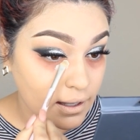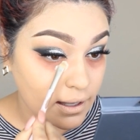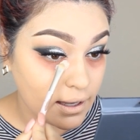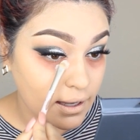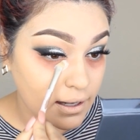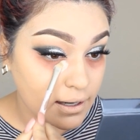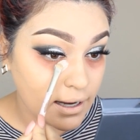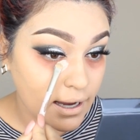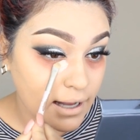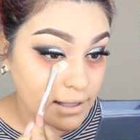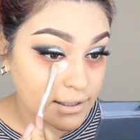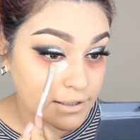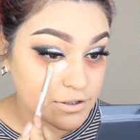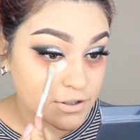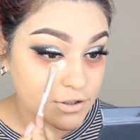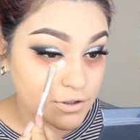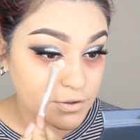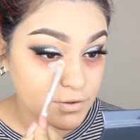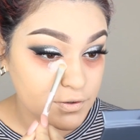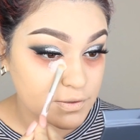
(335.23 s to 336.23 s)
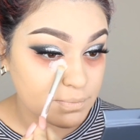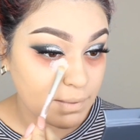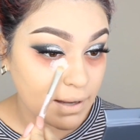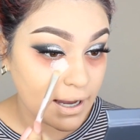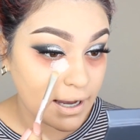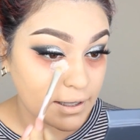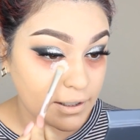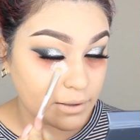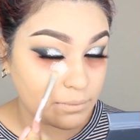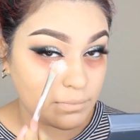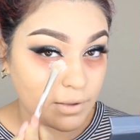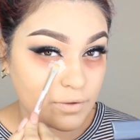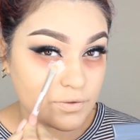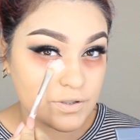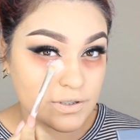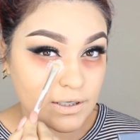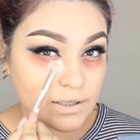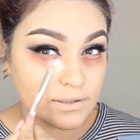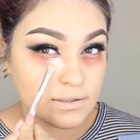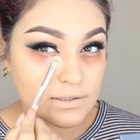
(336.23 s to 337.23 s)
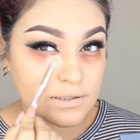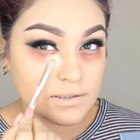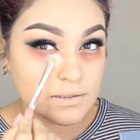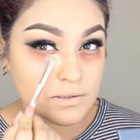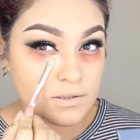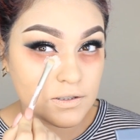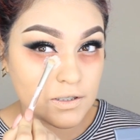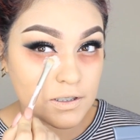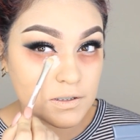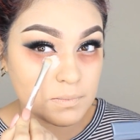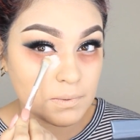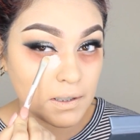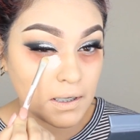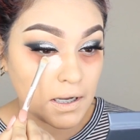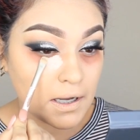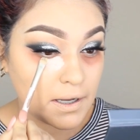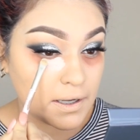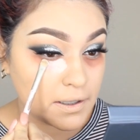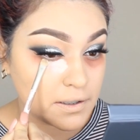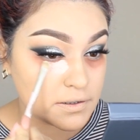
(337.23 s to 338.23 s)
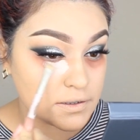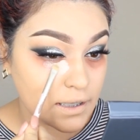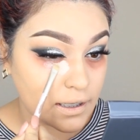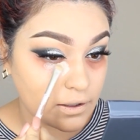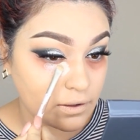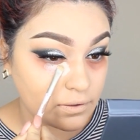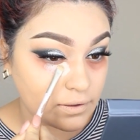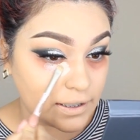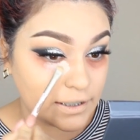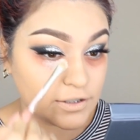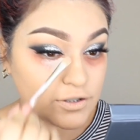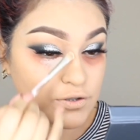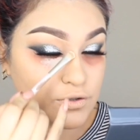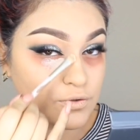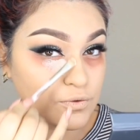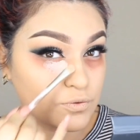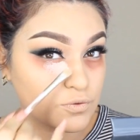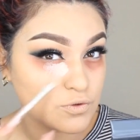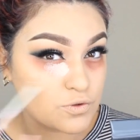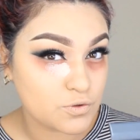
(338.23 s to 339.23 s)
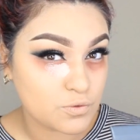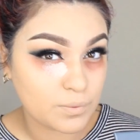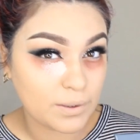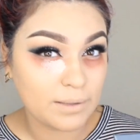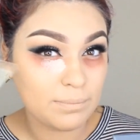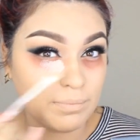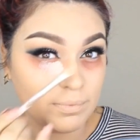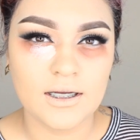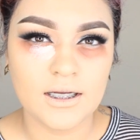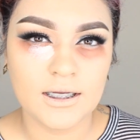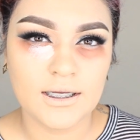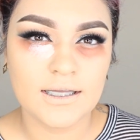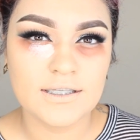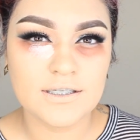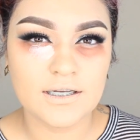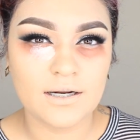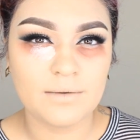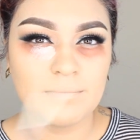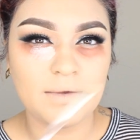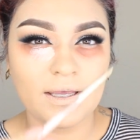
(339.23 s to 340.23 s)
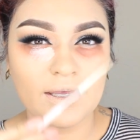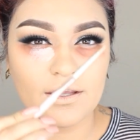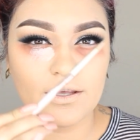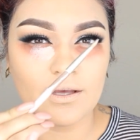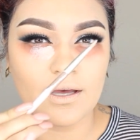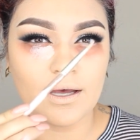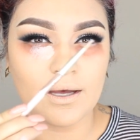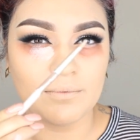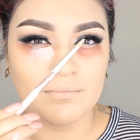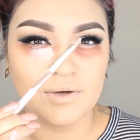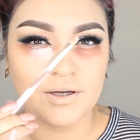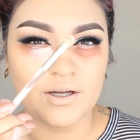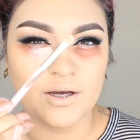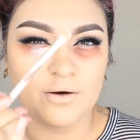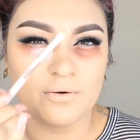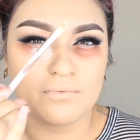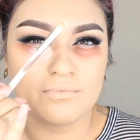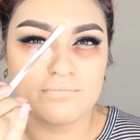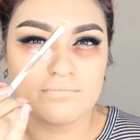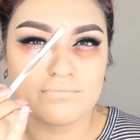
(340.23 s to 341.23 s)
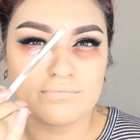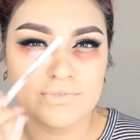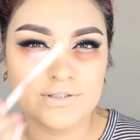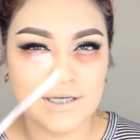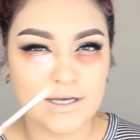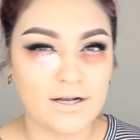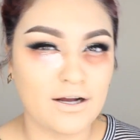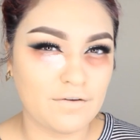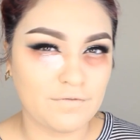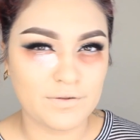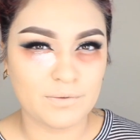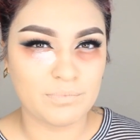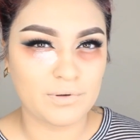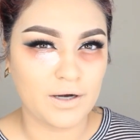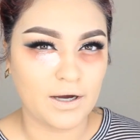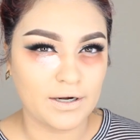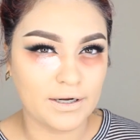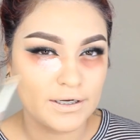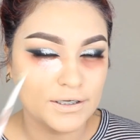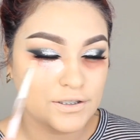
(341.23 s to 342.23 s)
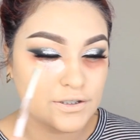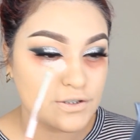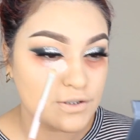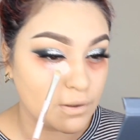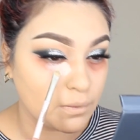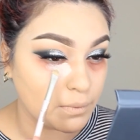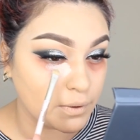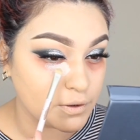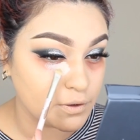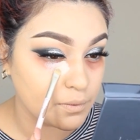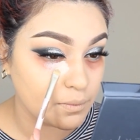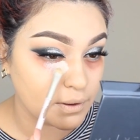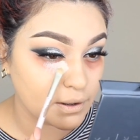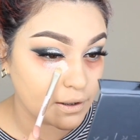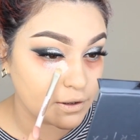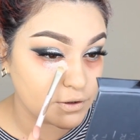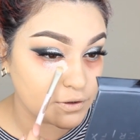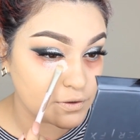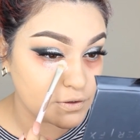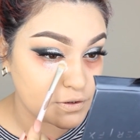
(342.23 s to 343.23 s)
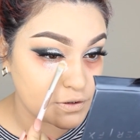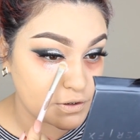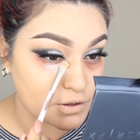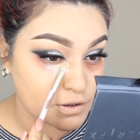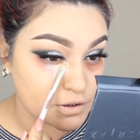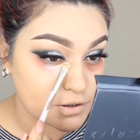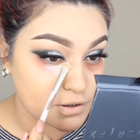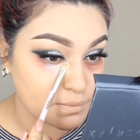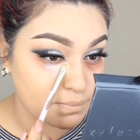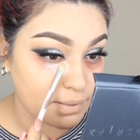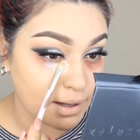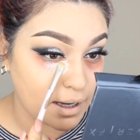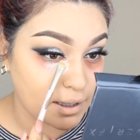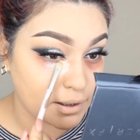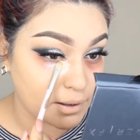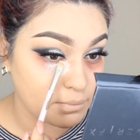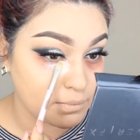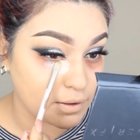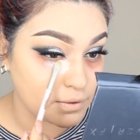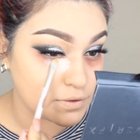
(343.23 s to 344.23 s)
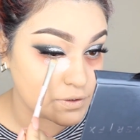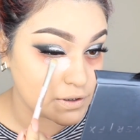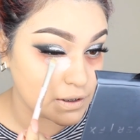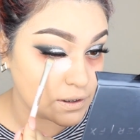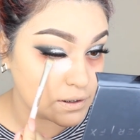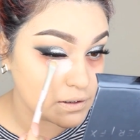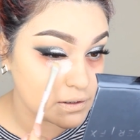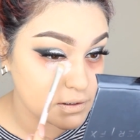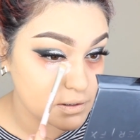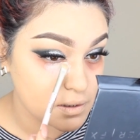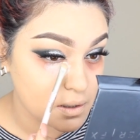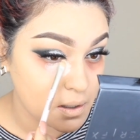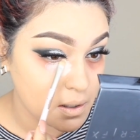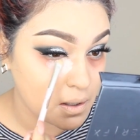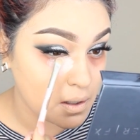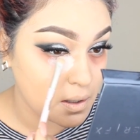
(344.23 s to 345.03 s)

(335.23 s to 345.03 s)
And I like to use patting motions just because I don't like to sweep. It's gonna make, you know, take off the product. So we do wanna use just patting motions.